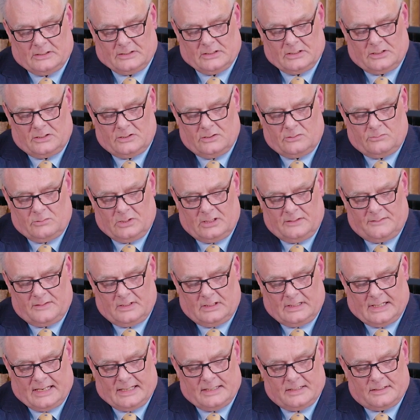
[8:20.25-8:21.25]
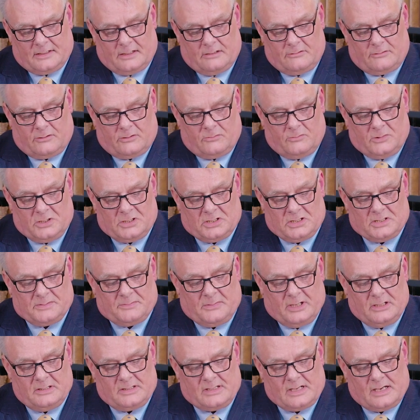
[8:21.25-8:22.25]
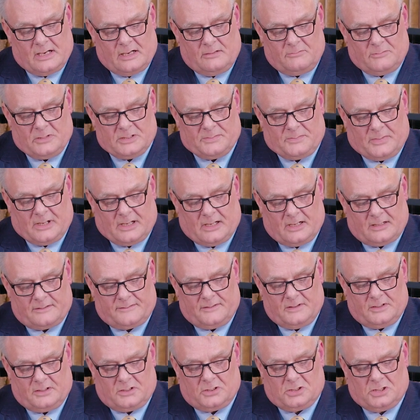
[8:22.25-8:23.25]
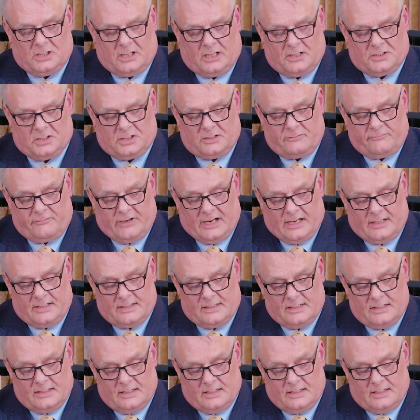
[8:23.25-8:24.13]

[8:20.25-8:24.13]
on the goodwill of the landowner on which his motorhome was parked for not charging rent.